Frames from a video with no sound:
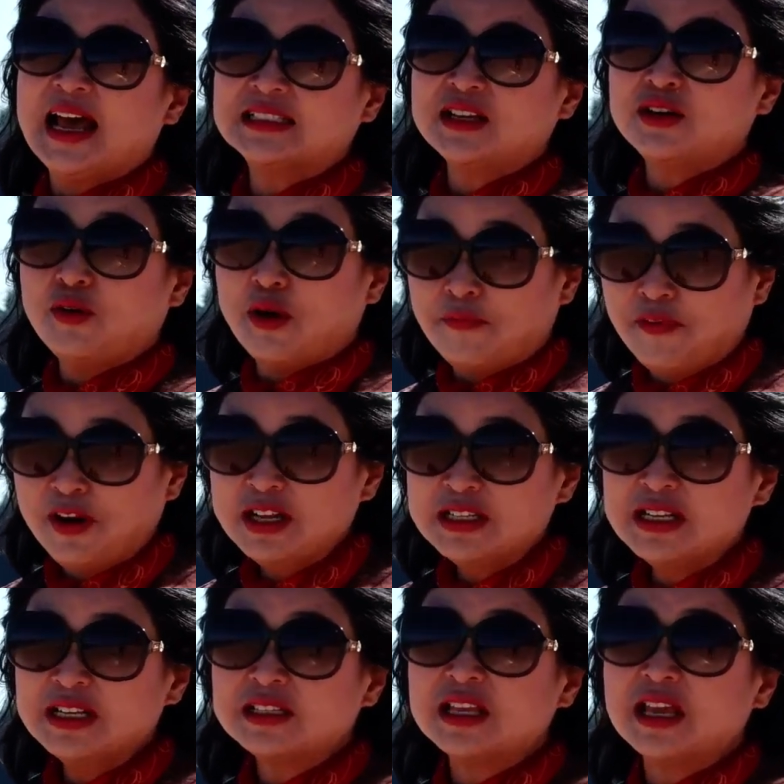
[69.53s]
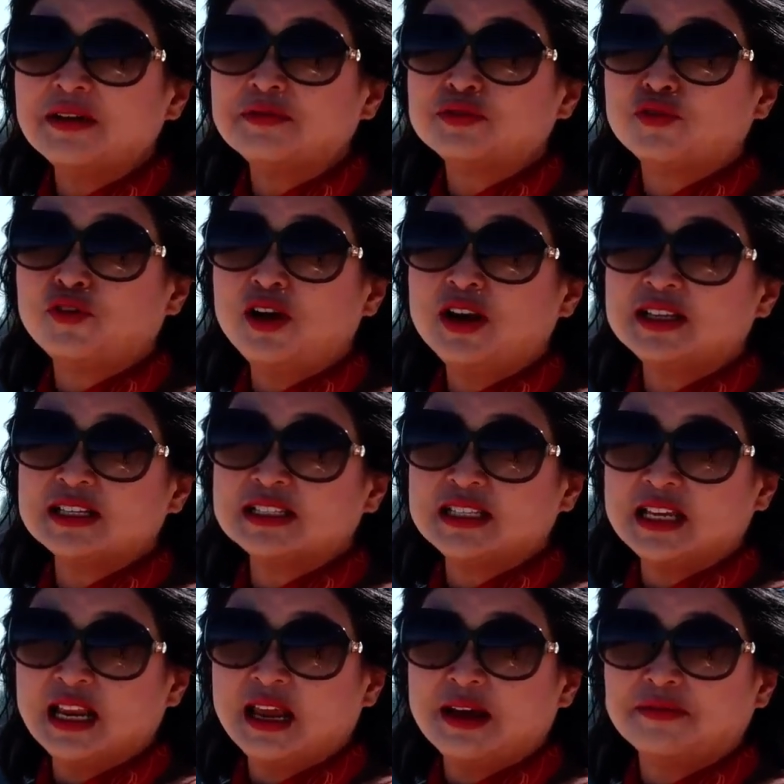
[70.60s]
As a representative tourist
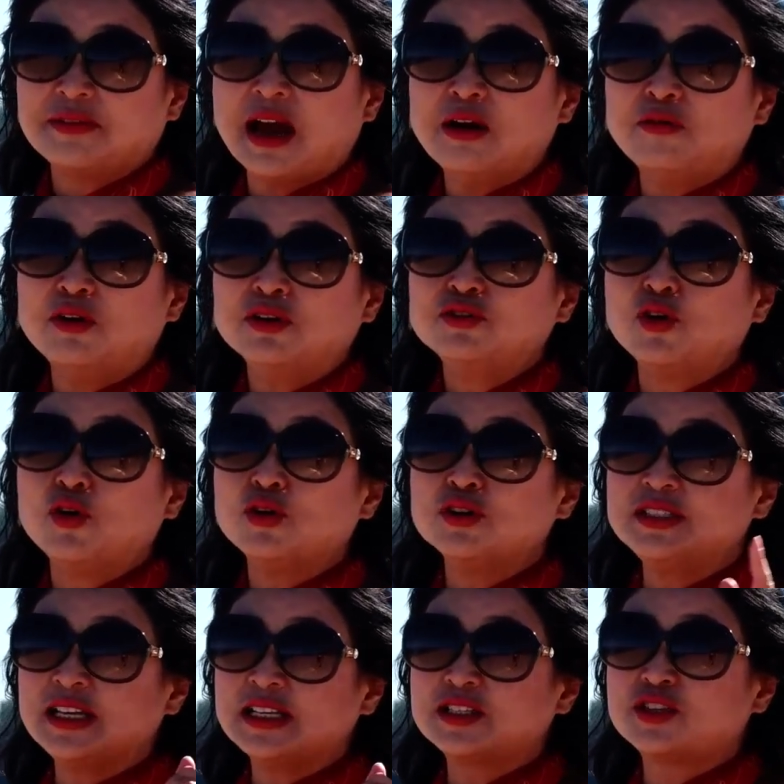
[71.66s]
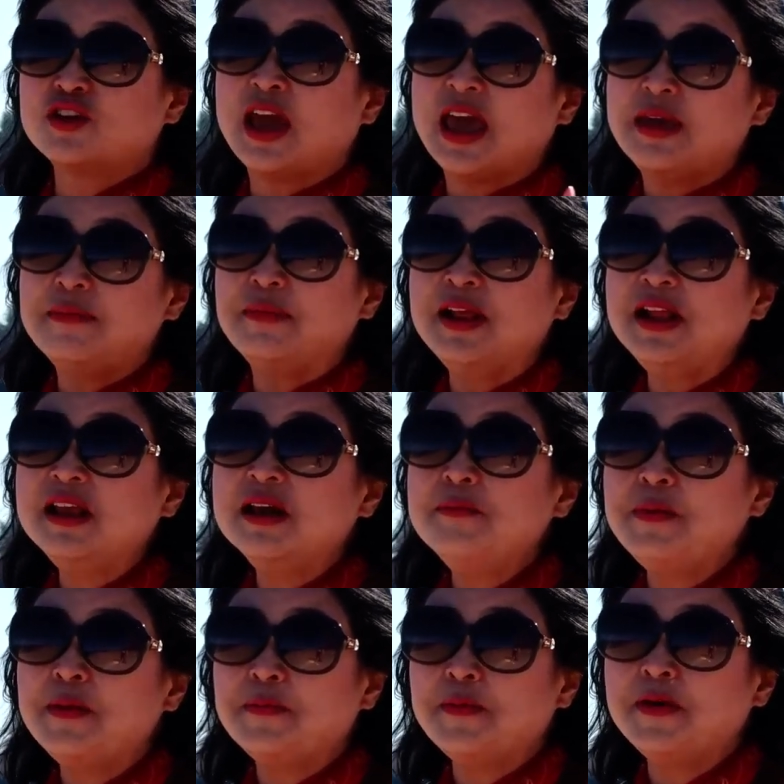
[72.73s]
city of Gangwon-do, 6 to 8
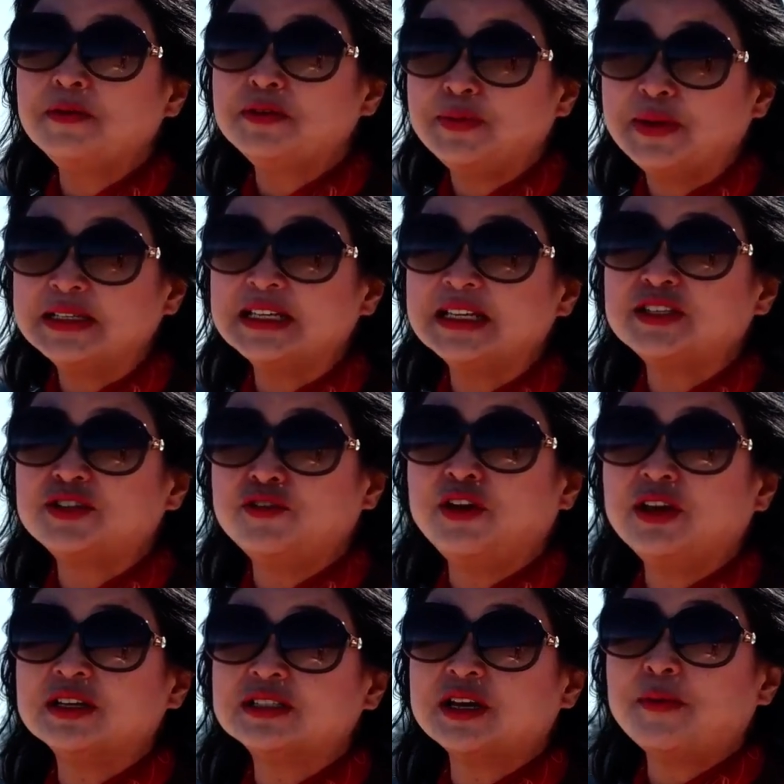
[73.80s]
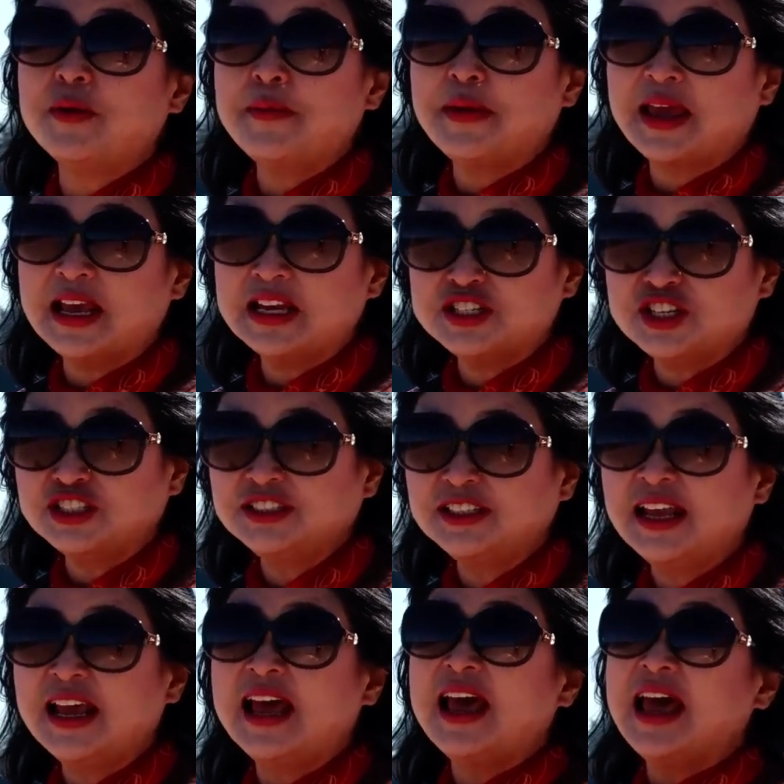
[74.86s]
million people visit during the summer vacation,
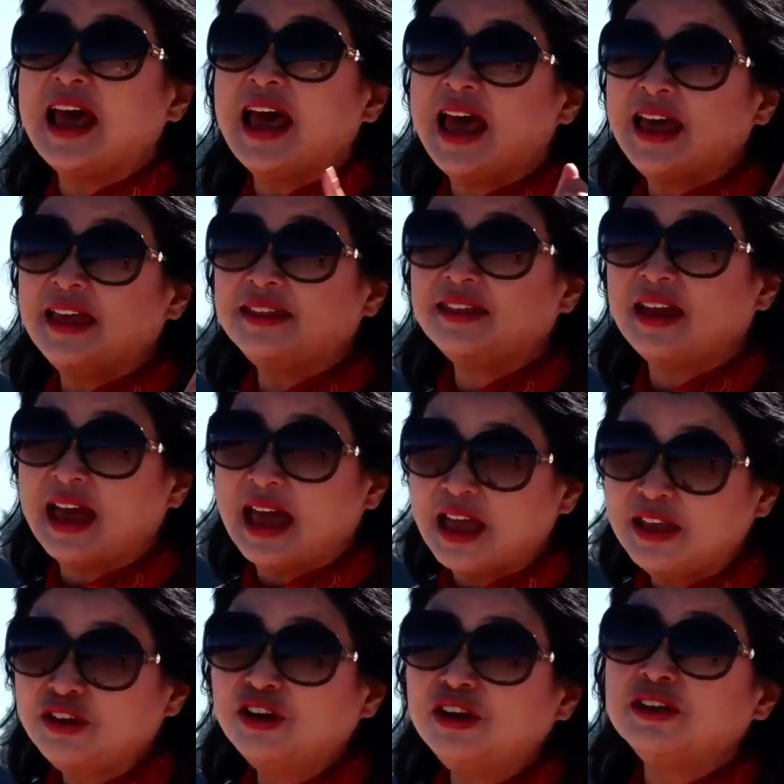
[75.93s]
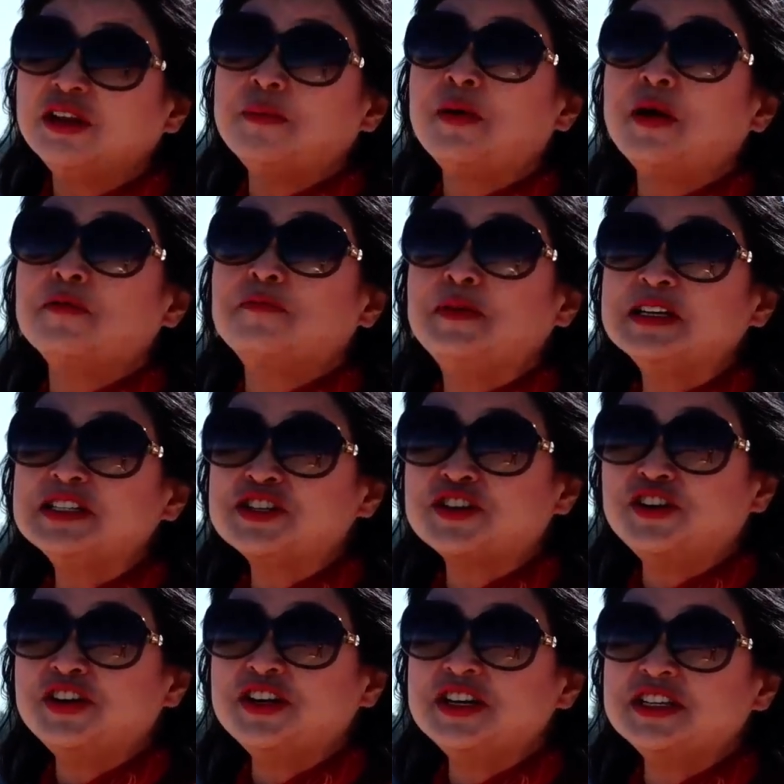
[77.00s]
and the annual number of
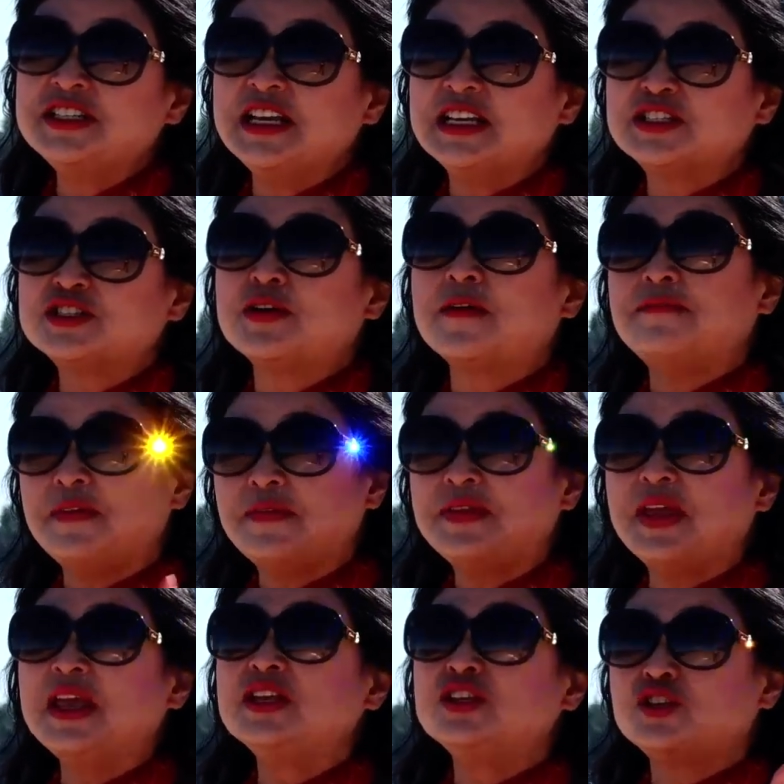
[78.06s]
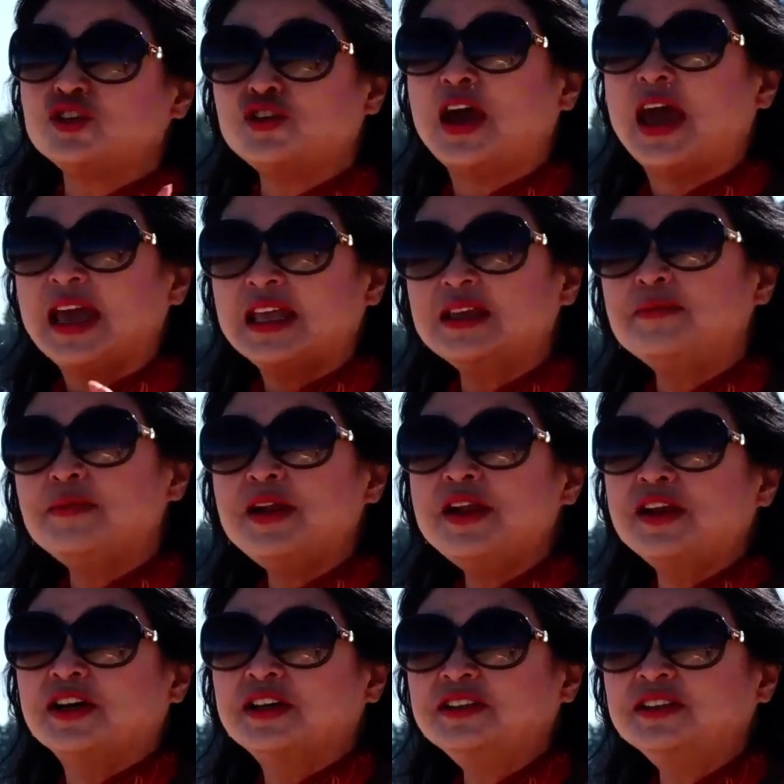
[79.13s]
visitors is to 15 to 80
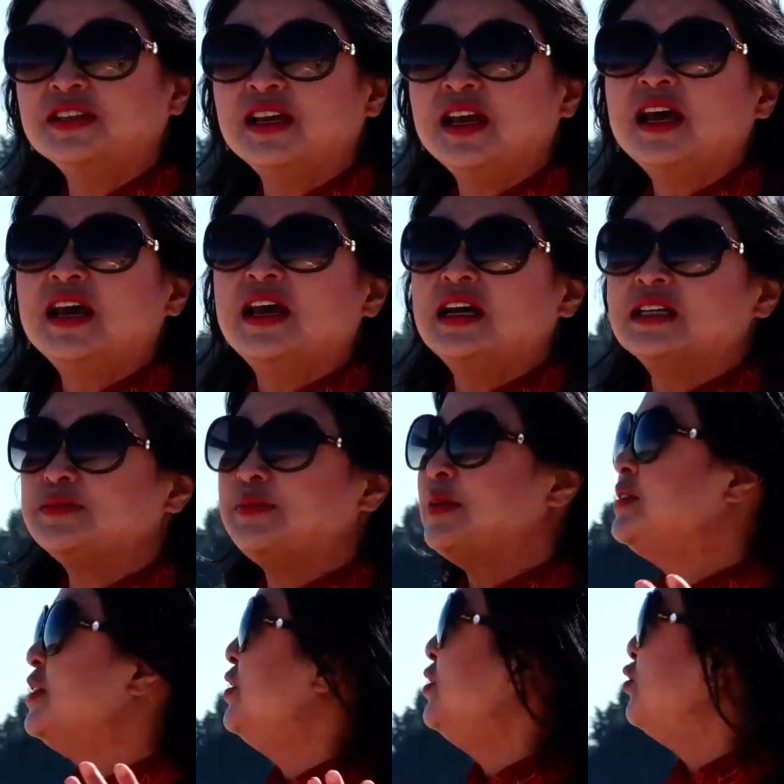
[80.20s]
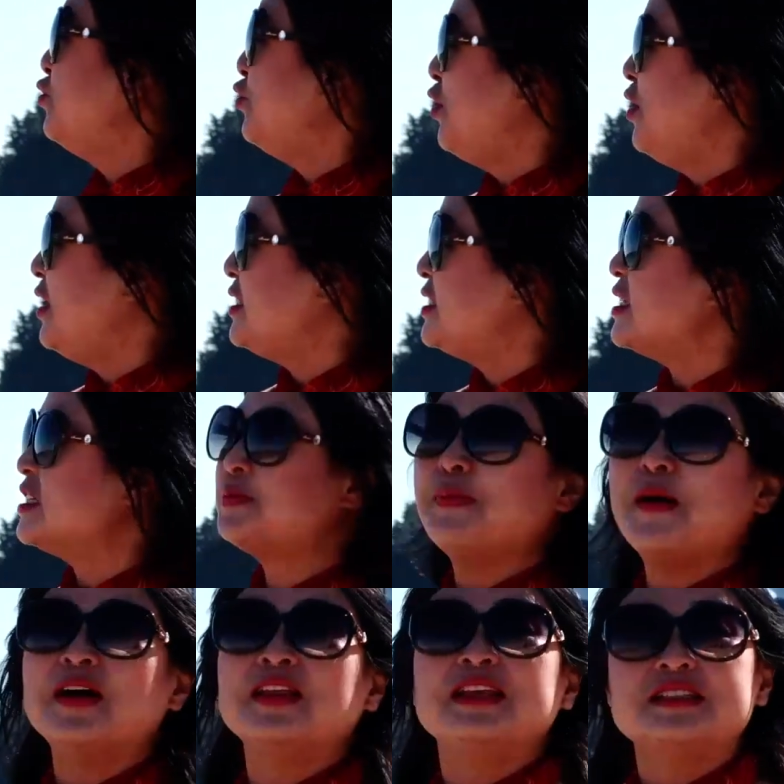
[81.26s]
million. As a major tourist
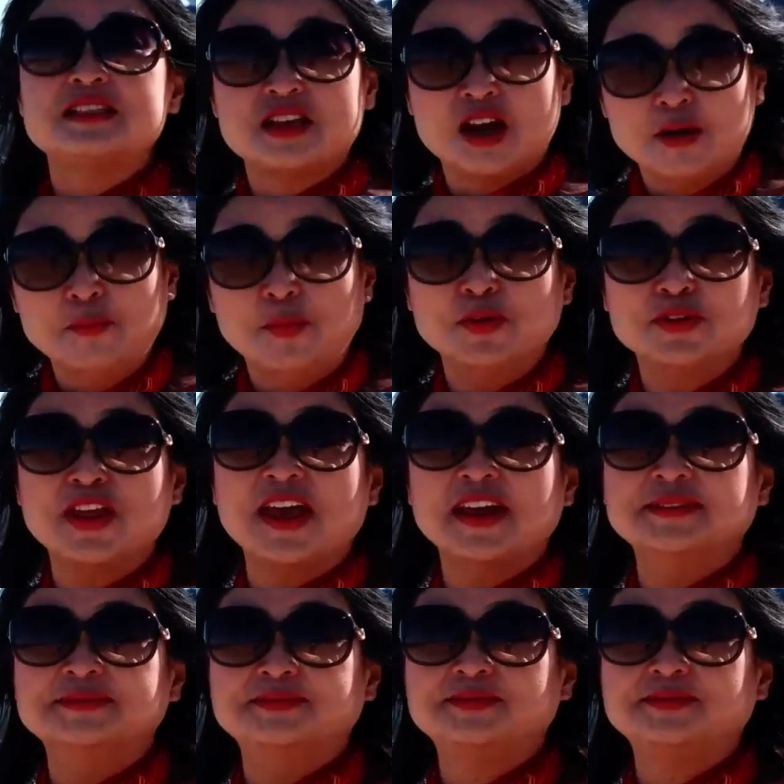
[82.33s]
spot is Gyeongpo-dae.